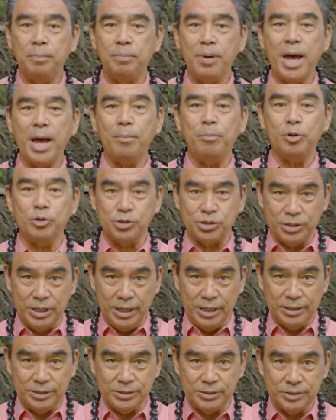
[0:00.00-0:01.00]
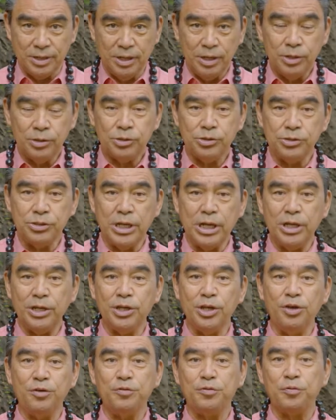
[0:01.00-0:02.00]
Bible says, seek
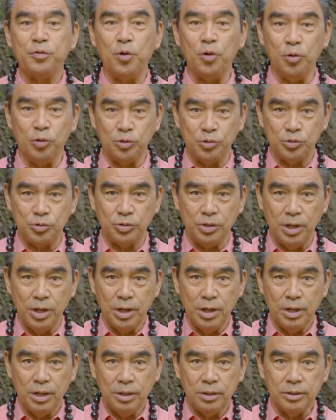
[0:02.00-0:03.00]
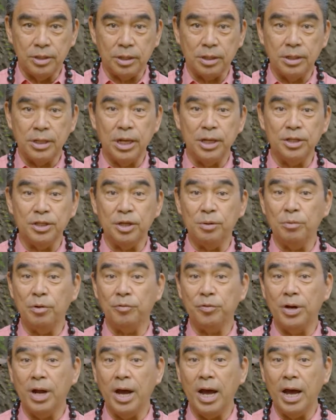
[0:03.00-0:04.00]
ye first the kingdom
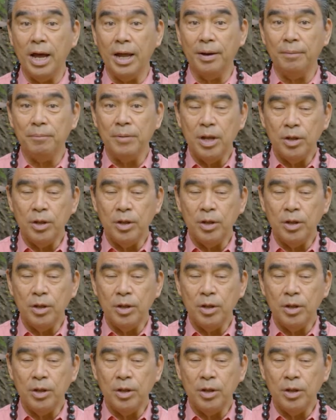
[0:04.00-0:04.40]
of God.